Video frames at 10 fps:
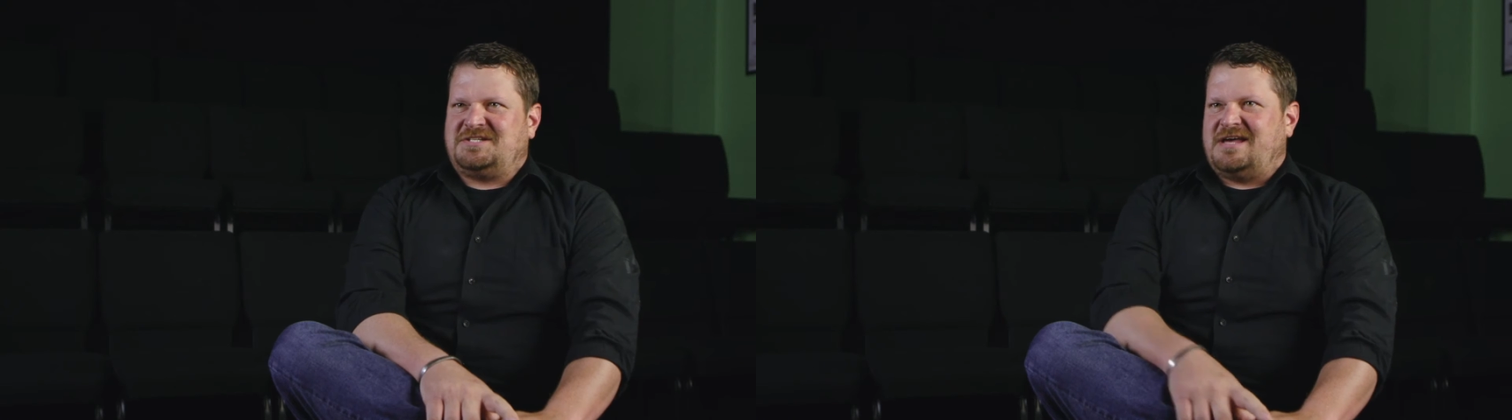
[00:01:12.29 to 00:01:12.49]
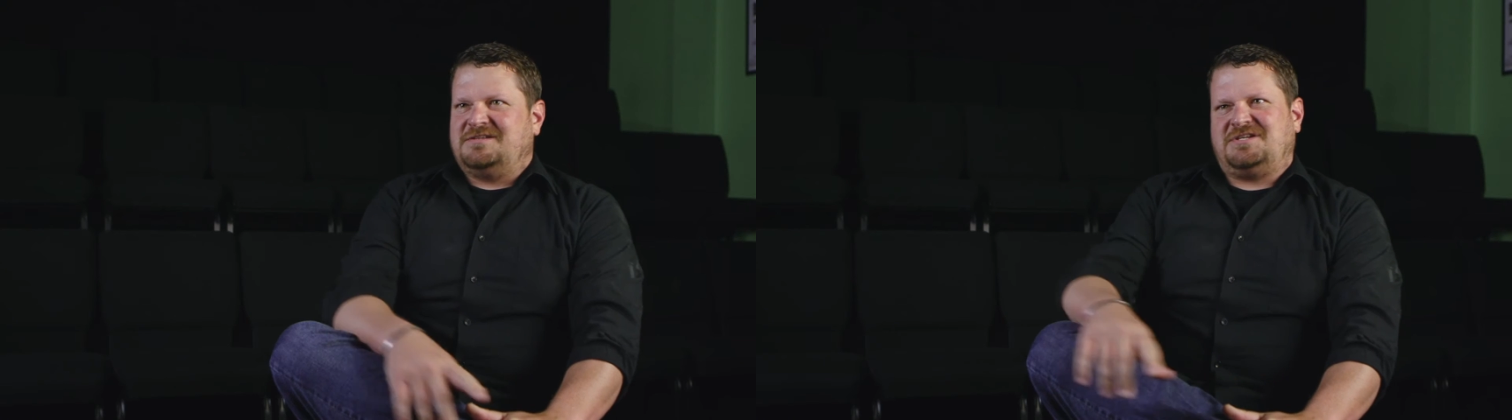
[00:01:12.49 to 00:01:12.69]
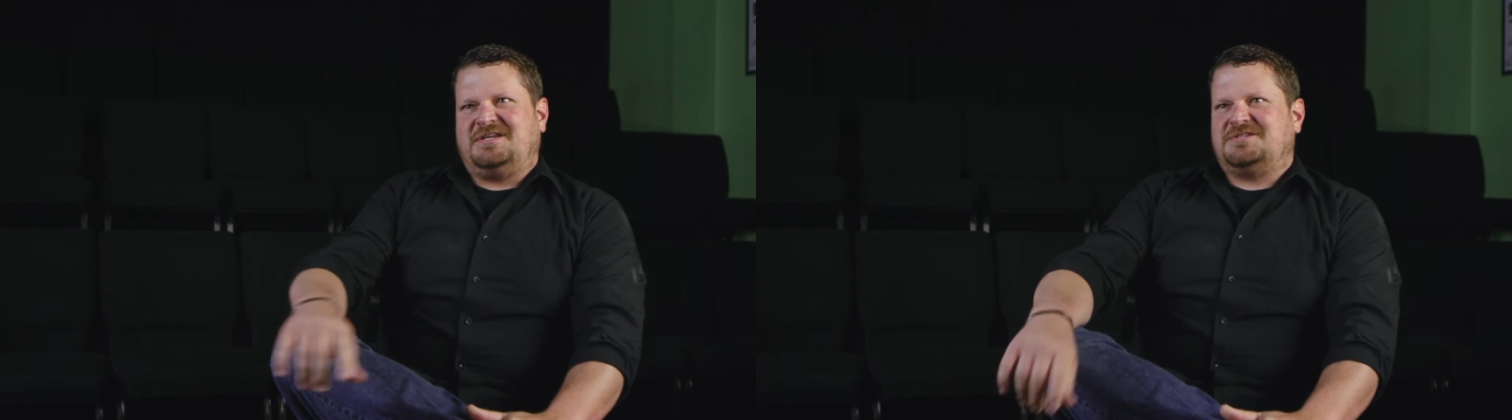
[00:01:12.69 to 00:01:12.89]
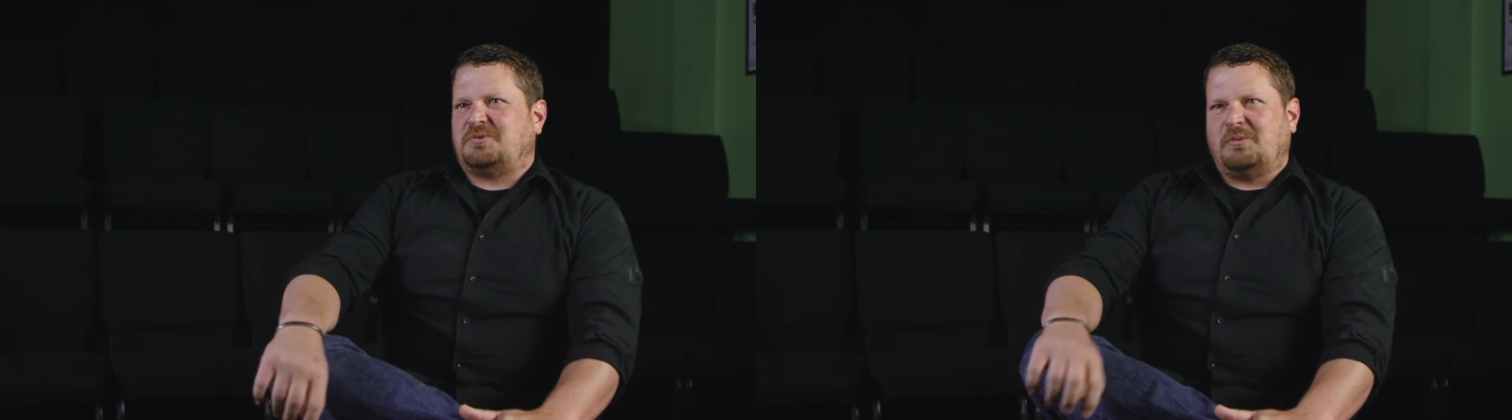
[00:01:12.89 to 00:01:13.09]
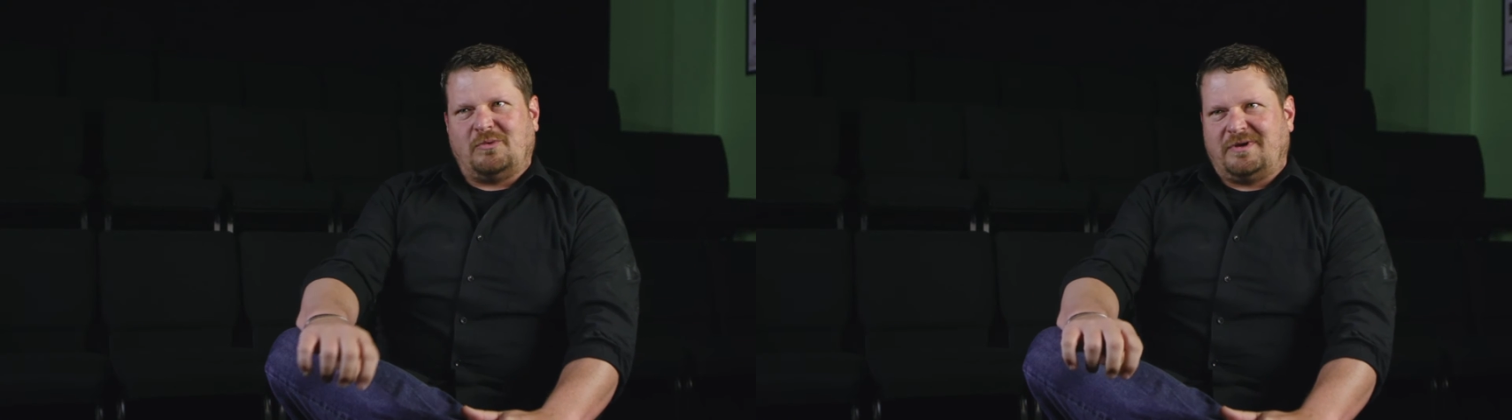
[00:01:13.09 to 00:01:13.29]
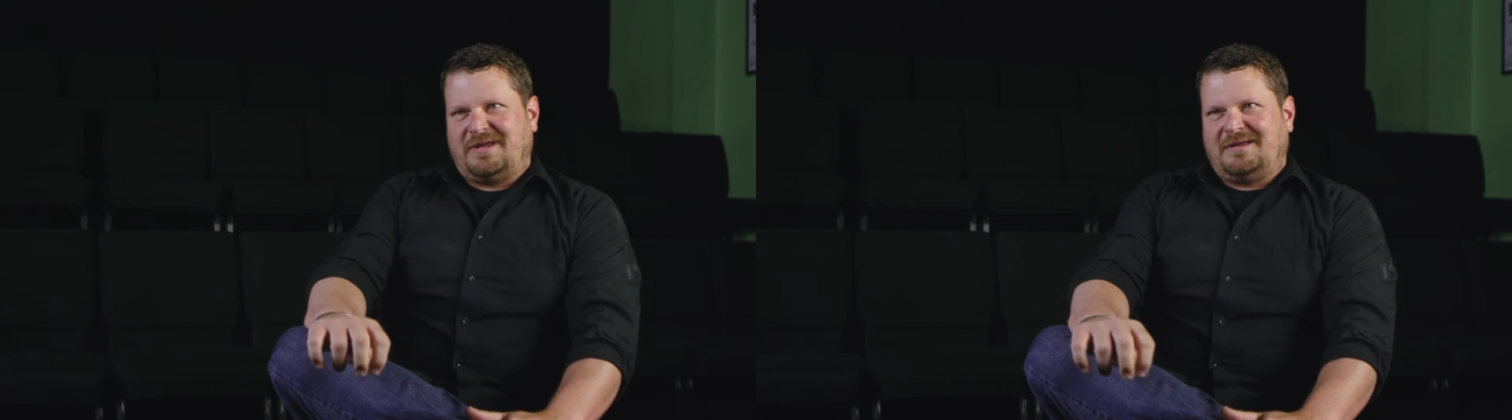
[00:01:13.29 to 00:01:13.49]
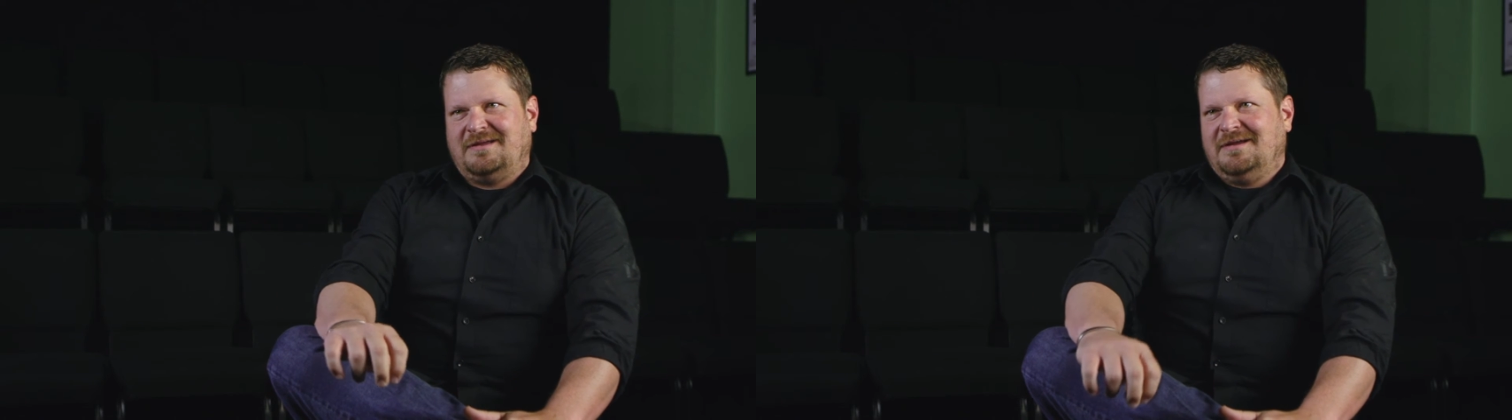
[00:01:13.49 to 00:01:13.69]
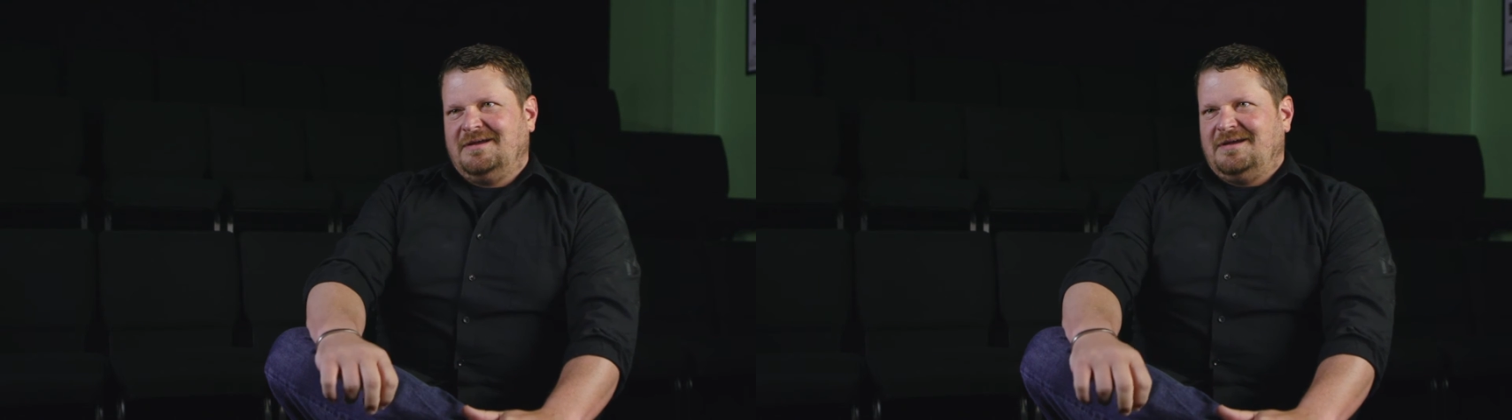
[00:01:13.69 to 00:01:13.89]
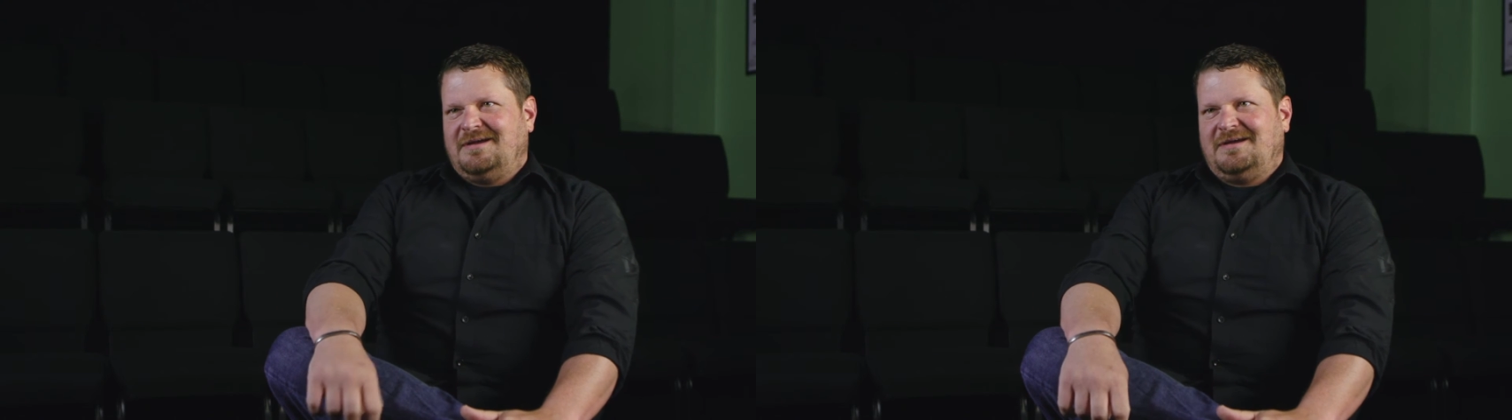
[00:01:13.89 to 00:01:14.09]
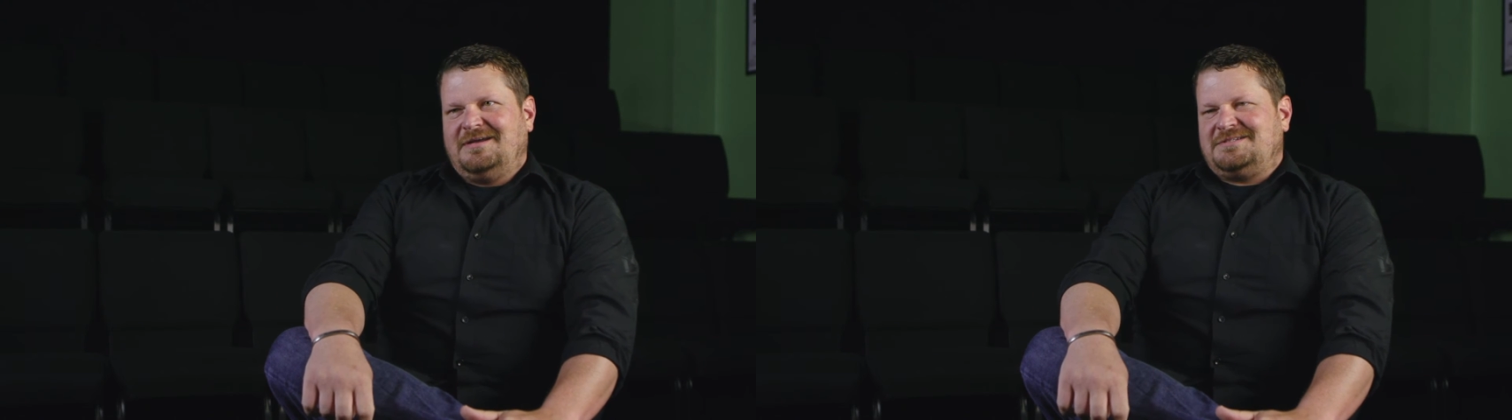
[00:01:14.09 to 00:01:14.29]
challenging, it's rewarding,
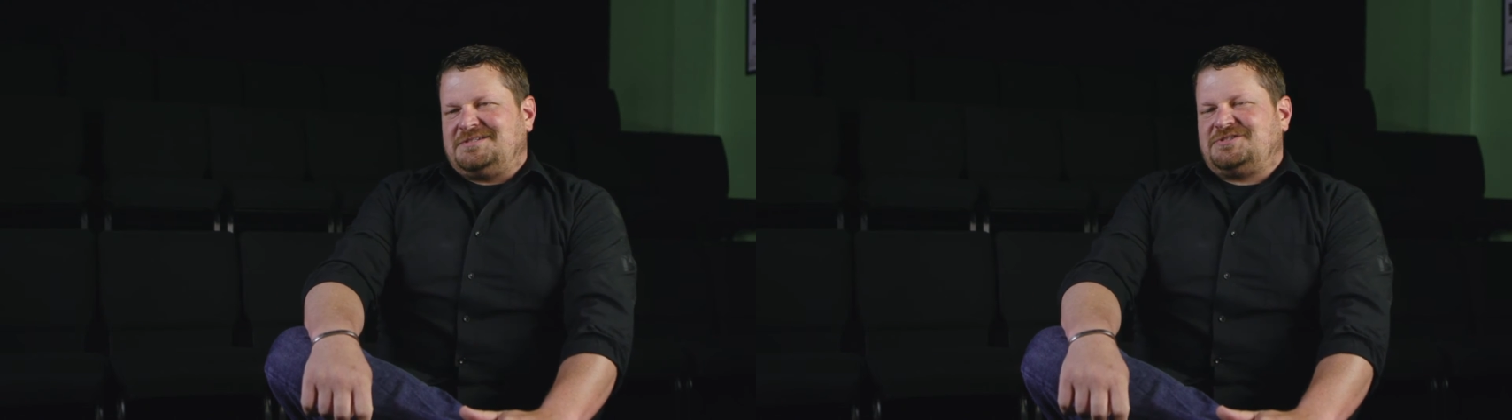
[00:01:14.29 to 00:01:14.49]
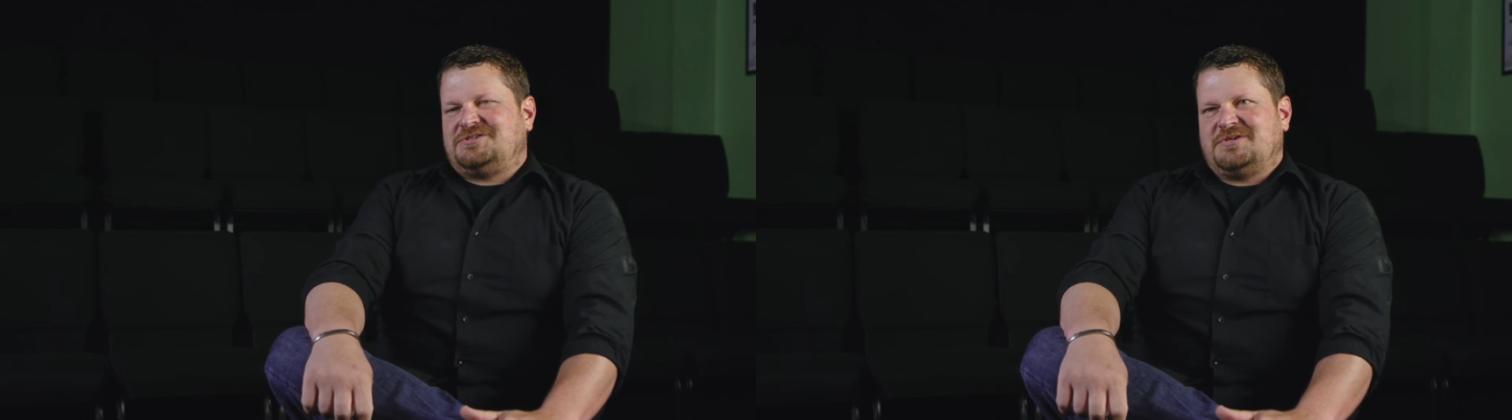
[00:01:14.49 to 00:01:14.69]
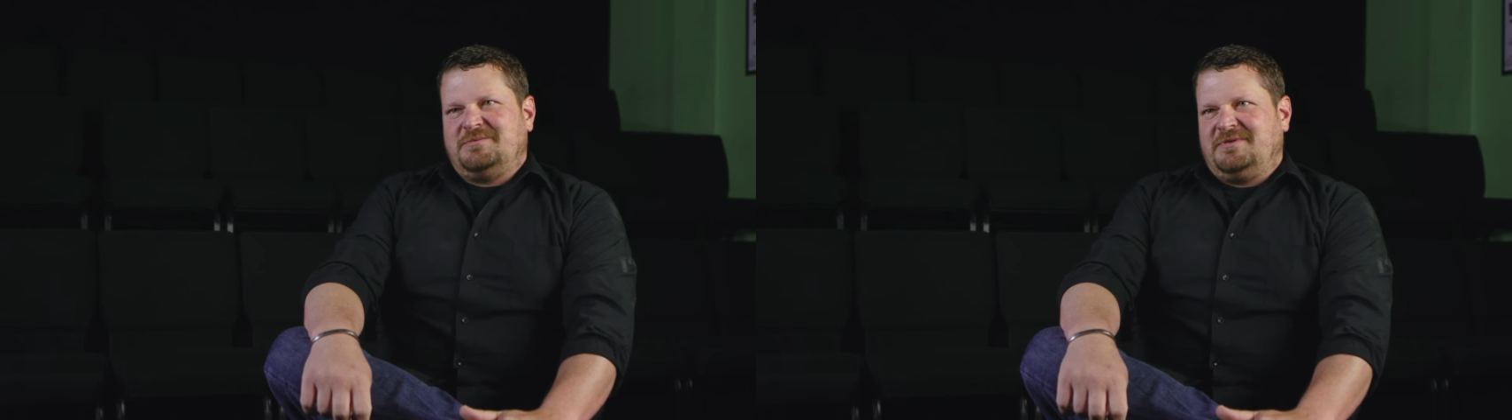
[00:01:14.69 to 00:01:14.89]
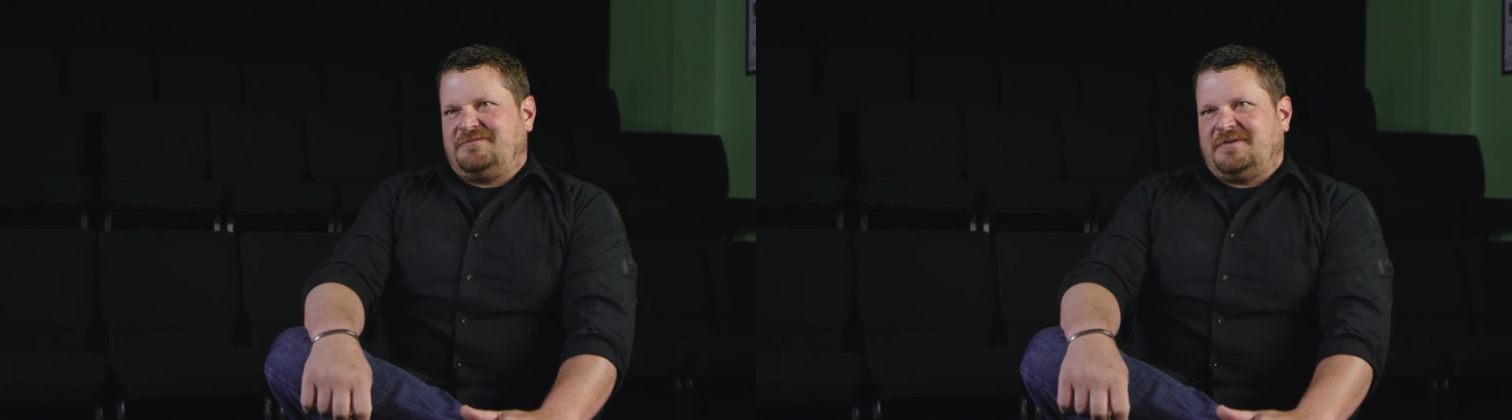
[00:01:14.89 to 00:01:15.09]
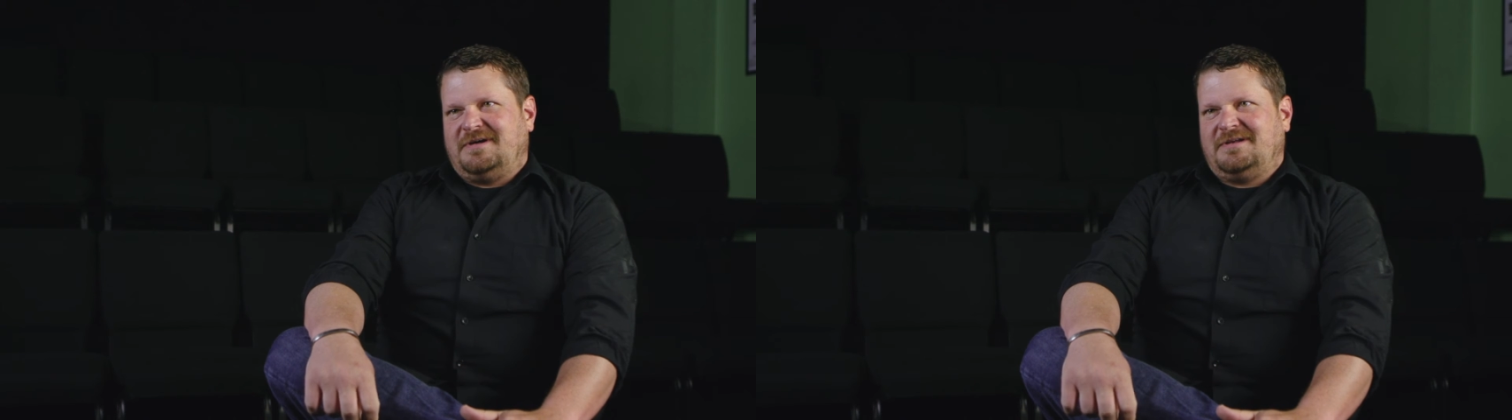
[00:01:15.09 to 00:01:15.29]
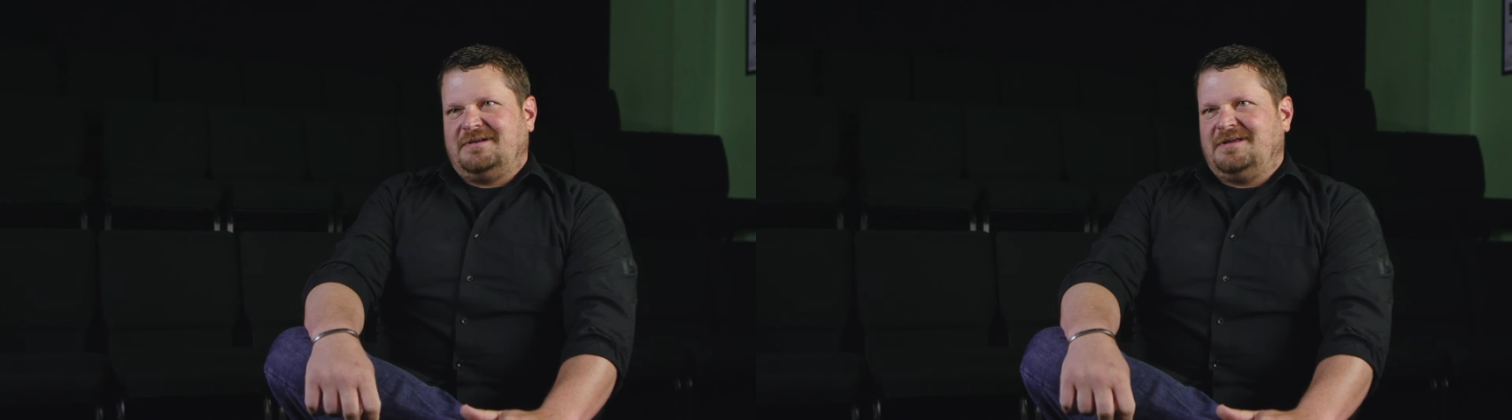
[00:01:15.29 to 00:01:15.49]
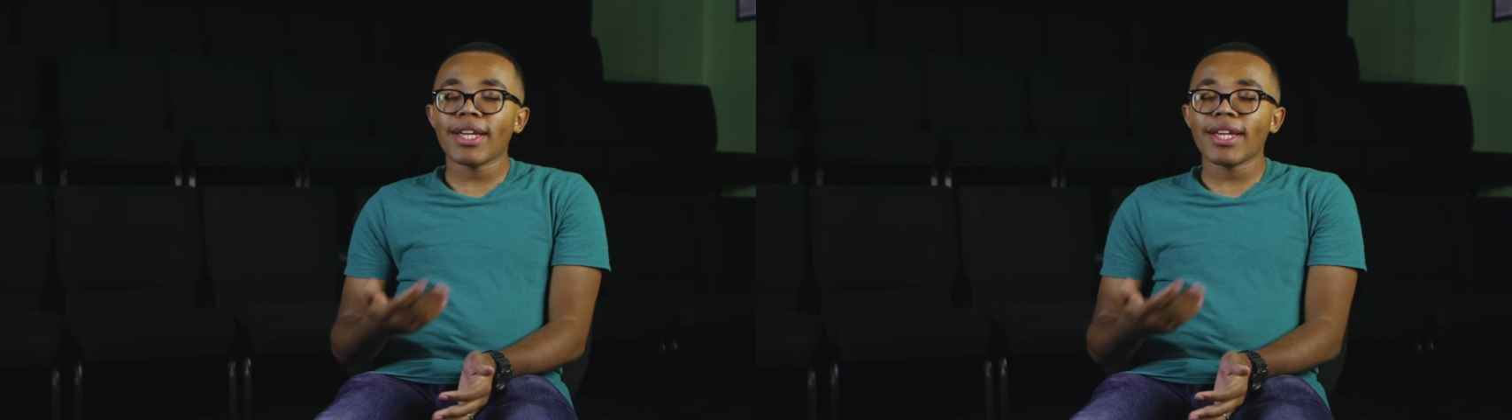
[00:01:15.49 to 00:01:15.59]
it's extremely fun.